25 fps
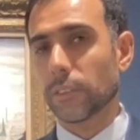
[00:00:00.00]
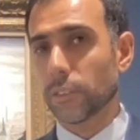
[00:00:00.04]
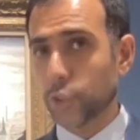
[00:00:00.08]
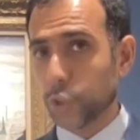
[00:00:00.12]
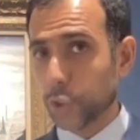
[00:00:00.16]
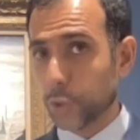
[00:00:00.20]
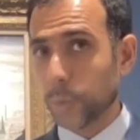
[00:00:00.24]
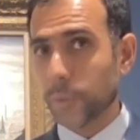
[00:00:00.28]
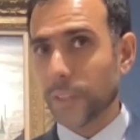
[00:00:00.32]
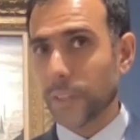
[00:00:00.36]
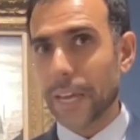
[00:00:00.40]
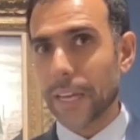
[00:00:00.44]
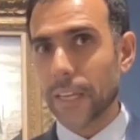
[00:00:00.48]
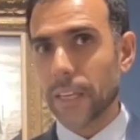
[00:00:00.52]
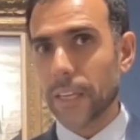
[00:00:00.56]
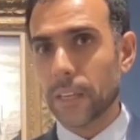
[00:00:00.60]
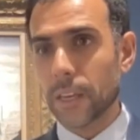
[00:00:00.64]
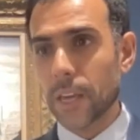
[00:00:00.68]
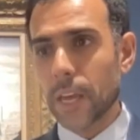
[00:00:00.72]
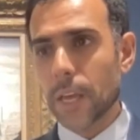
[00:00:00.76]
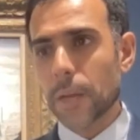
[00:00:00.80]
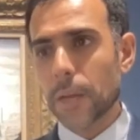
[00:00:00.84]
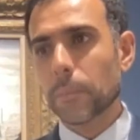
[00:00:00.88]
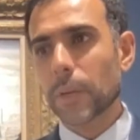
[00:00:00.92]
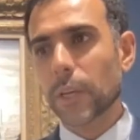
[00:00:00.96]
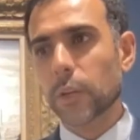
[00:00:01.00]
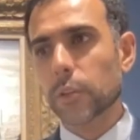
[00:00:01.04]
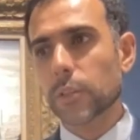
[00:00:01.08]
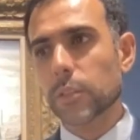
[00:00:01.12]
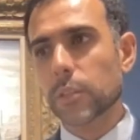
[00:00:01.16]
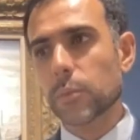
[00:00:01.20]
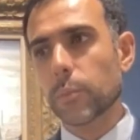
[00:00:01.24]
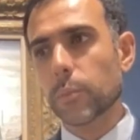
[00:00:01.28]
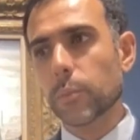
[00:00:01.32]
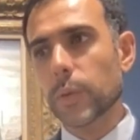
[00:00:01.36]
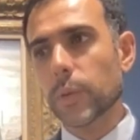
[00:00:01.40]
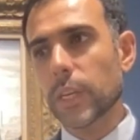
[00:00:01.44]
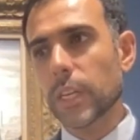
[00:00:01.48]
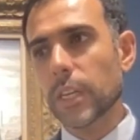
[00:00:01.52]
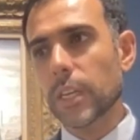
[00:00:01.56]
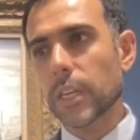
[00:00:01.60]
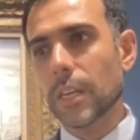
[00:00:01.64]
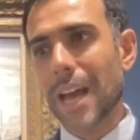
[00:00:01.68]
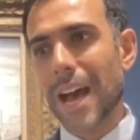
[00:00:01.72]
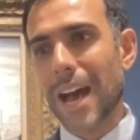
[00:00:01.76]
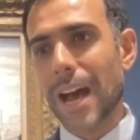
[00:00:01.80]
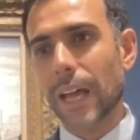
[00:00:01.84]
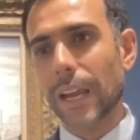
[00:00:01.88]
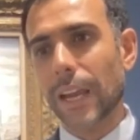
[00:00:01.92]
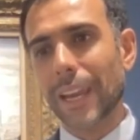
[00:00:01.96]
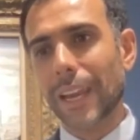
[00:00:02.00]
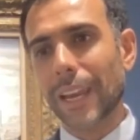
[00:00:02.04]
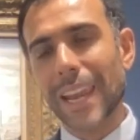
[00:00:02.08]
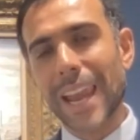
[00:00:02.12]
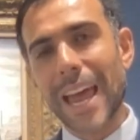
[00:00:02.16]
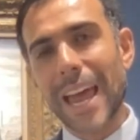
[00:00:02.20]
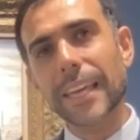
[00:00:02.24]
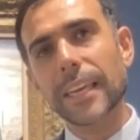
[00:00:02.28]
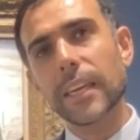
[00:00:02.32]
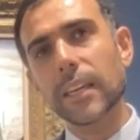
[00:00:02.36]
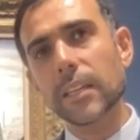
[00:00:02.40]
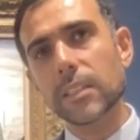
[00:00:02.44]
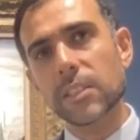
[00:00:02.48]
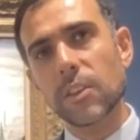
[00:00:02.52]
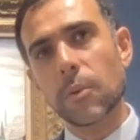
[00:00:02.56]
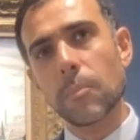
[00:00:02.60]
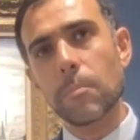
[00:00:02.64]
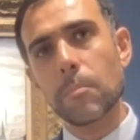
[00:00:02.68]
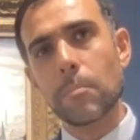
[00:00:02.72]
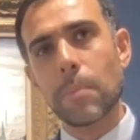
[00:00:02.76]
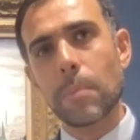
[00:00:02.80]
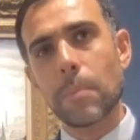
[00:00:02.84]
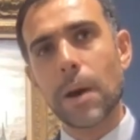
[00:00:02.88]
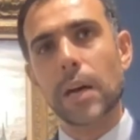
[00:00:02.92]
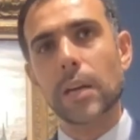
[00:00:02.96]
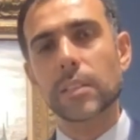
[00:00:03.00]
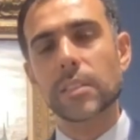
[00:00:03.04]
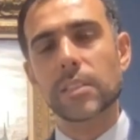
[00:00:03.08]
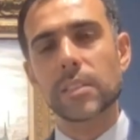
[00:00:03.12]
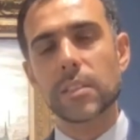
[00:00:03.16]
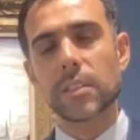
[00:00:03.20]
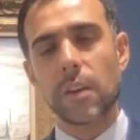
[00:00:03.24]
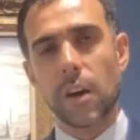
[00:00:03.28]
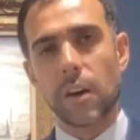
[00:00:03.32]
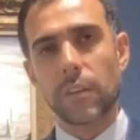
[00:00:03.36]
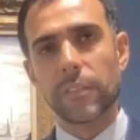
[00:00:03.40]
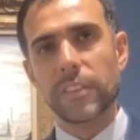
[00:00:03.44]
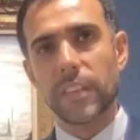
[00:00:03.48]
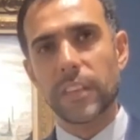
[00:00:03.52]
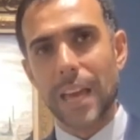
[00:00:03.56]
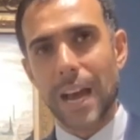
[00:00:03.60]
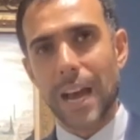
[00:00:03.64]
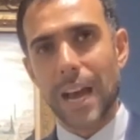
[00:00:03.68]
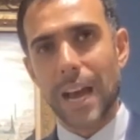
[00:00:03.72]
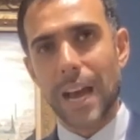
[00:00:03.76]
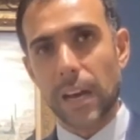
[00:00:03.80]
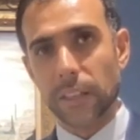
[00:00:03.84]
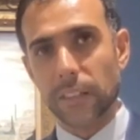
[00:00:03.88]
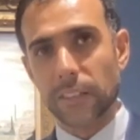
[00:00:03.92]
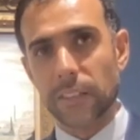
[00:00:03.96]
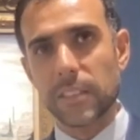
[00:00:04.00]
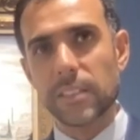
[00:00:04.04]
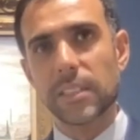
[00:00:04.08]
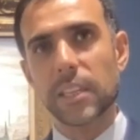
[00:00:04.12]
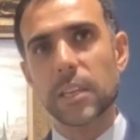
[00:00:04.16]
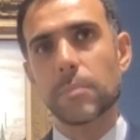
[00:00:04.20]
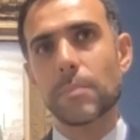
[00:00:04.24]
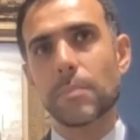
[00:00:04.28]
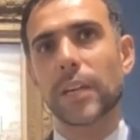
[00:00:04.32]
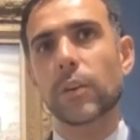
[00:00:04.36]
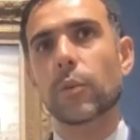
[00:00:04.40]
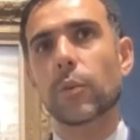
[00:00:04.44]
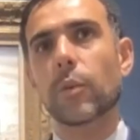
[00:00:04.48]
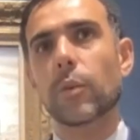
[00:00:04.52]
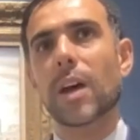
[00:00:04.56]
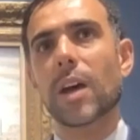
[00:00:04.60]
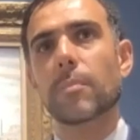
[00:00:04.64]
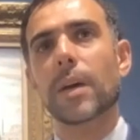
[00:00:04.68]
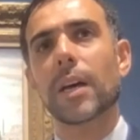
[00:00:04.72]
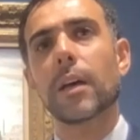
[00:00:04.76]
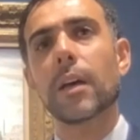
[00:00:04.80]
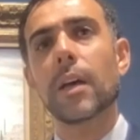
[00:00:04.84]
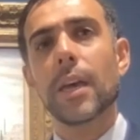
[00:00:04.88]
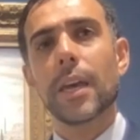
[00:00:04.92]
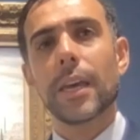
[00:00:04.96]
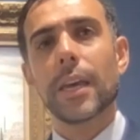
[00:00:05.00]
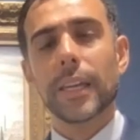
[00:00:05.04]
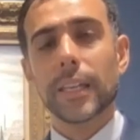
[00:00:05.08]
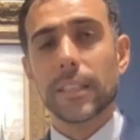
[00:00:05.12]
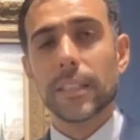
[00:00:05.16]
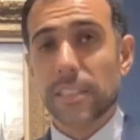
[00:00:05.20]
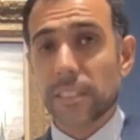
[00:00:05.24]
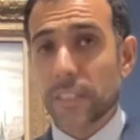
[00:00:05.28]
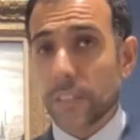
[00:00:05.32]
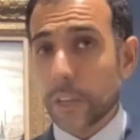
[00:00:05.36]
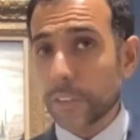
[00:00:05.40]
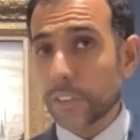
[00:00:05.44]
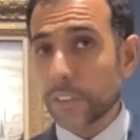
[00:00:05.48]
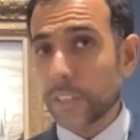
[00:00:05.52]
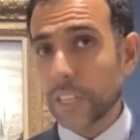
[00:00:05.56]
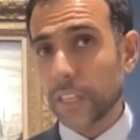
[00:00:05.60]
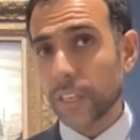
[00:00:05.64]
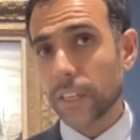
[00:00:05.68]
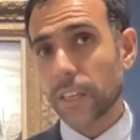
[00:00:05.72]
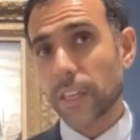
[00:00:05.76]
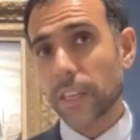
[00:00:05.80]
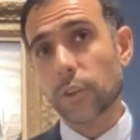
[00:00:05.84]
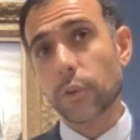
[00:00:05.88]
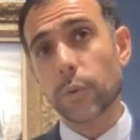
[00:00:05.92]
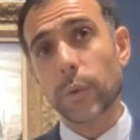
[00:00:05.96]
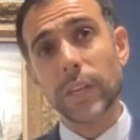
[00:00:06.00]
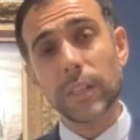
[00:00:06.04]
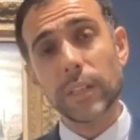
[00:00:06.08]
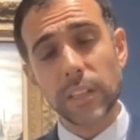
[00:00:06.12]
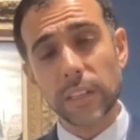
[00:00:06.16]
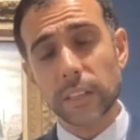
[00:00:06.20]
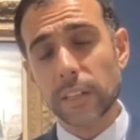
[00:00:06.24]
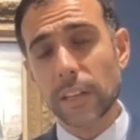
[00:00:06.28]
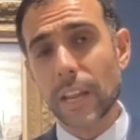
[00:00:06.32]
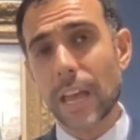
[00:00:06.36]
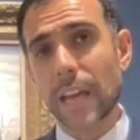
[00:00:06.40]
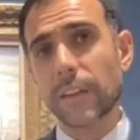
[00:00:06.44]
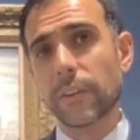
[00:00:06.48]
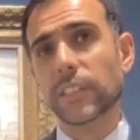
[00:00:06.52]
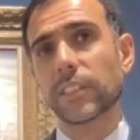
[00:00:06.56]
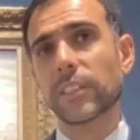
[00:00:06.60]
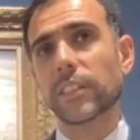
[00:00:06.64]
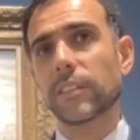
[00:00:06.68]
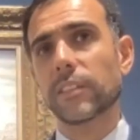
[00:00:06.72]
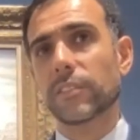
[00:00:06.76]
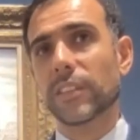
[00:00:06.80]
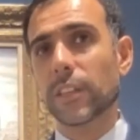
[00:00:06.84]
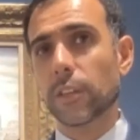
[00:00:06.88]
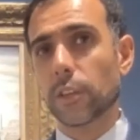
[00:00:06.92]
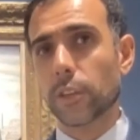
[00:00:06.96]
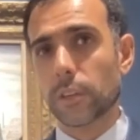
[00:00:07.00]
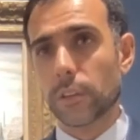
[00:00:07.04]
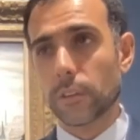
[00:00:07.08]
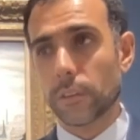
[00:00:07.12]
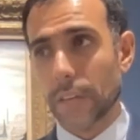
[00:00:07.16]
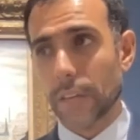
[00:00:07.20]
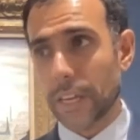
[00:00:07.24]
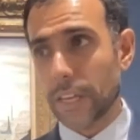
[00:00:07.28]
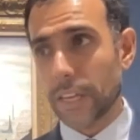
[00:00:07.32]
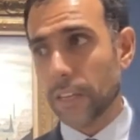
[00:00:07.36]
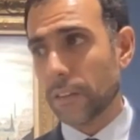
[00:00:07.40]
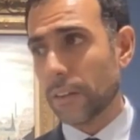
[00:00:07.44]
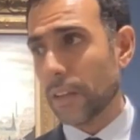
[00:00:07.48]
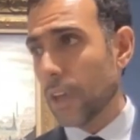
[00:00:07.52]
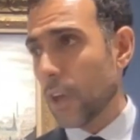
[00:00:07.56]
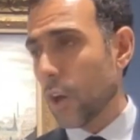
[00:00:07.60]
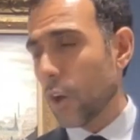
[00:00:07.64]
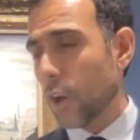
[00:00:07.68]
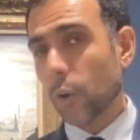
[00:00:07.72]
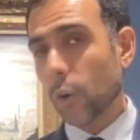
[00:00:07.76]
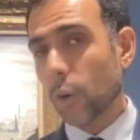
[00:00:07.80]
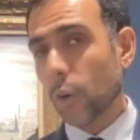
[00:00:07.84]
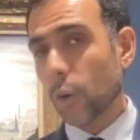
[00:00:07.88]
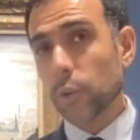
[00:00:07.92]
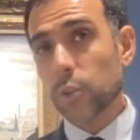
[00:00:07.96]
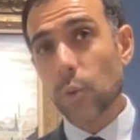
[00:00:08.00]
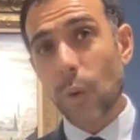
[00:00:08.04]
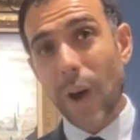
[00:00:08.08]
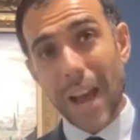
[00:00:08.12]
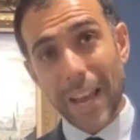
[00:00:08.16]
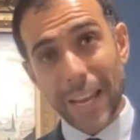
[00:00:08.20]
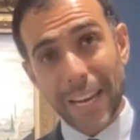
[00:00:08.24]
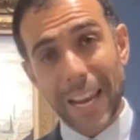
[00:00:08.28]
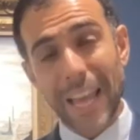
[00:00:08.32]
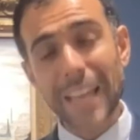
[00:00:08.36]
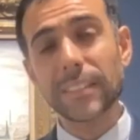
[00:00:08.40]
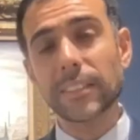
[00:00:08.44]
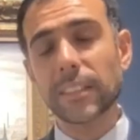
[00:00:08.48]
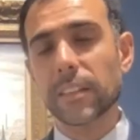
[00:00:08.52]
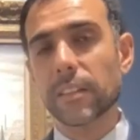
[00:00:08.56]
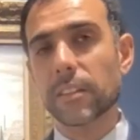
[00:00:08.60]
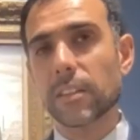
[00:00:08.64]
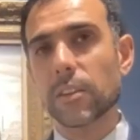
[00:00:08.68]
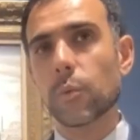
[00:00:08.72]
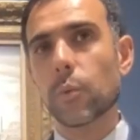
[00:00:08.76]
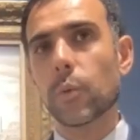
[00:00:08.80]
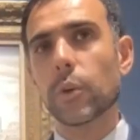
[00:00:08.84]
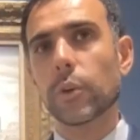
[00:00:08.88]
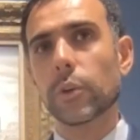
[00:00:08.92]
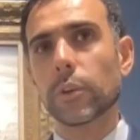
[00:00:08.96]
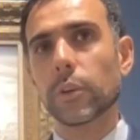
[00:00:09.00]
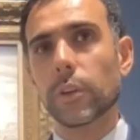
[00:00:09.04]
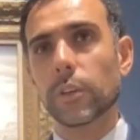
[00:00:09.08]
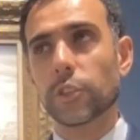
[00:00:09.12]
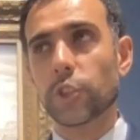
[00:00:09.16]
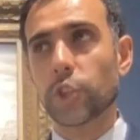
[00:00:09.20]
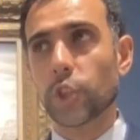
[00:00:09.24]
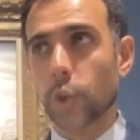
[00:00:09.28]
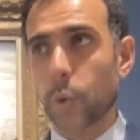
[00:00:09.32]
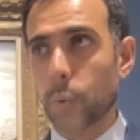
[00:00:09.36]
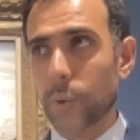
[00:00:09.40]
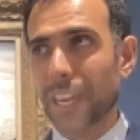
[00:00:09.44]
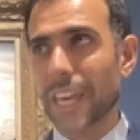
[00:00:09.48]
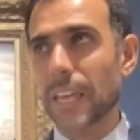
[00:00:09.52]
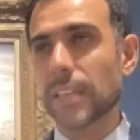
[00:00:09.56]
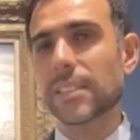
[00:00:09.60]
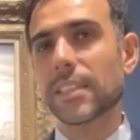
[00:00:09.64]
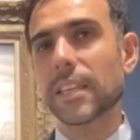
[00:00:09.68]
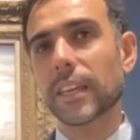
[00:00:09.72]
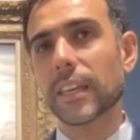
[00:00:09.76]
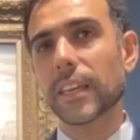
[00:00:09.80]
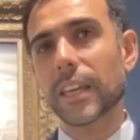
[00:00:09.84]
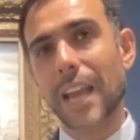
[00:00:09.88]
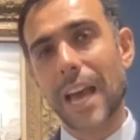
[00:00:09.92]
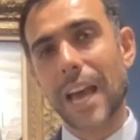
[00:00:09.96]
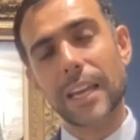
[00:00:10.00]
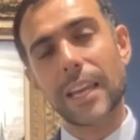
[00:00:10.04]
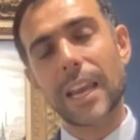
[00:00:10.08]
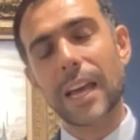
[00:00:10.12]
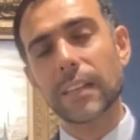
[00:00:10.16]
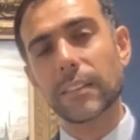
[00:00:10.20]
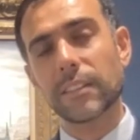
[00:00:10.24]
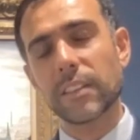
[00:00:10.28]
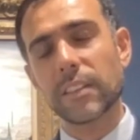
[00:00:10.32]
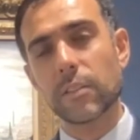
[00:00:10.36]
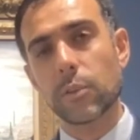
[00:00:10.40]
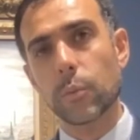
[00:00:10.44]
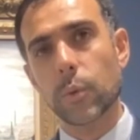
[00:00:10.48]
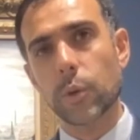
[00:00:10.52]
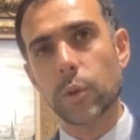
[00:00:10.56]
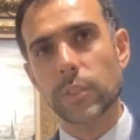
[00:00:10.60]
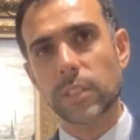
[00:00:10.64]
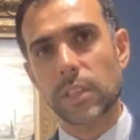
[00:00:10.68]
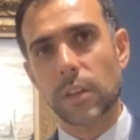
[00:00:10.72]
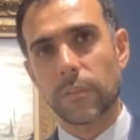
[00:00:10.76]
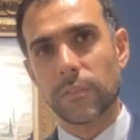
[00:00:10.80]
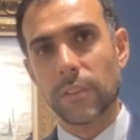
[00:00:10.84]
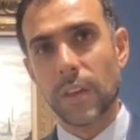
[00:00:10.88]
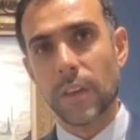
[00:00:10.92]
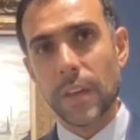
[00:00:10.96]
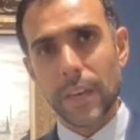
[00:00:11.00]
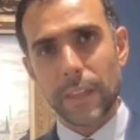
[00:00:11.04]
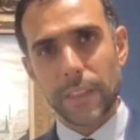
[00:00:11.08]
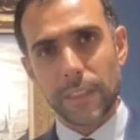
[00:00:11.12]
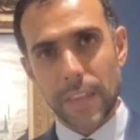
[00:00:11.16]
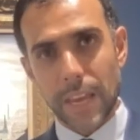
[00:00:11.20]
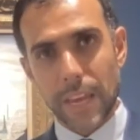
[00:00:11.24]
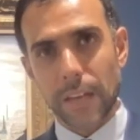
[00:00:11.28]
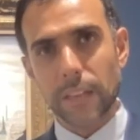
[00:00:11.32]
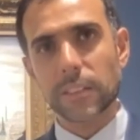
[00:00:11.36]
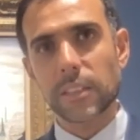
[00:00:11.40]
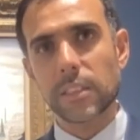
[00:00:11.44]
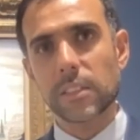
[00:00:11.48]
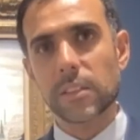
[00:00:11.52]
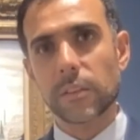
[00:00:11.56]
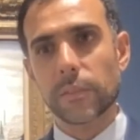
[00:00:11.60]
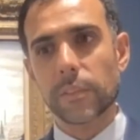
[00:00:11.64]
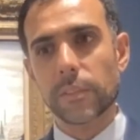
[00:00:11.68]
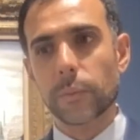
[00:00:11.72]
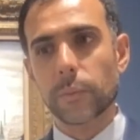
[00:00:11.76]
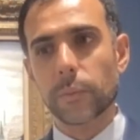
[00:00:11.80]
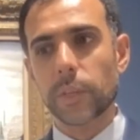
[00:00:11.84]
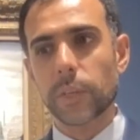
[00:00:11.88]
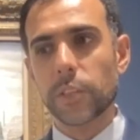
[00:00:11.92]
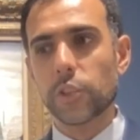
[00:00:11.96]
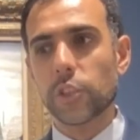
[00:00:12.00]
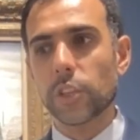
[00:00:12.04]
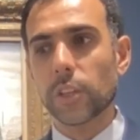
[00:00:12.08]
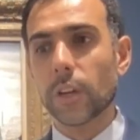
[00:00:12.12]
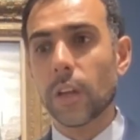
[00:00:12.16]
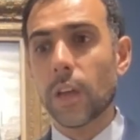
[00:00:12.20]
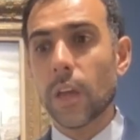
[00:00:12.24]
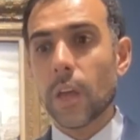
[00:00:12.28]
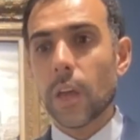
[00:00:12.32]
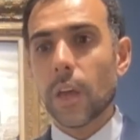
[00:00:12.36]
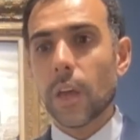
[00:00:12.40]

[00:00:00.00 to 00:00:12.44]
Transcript: today, because we are lacking some parts of the artistic panorama in studying, in creating a narrative, in also highlighting the work, showcasing and highlighting the works of the artists of the region.